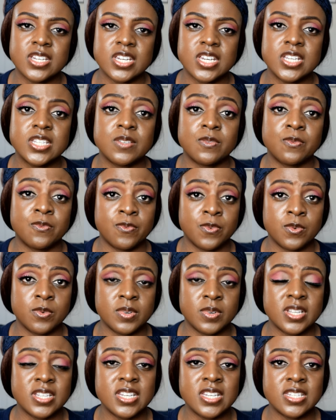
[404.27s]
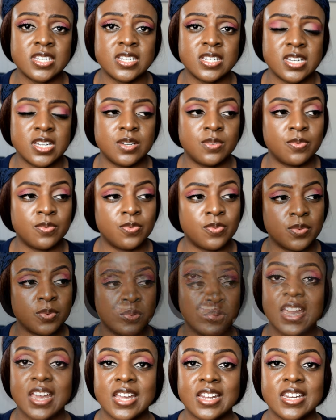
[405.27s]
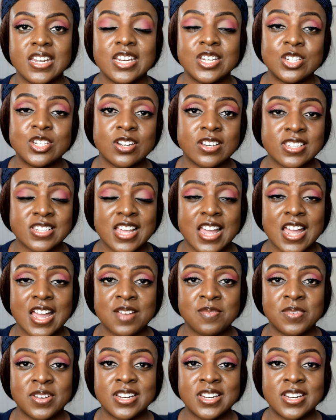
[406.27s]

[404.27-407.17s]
is full it is indeed full and it does have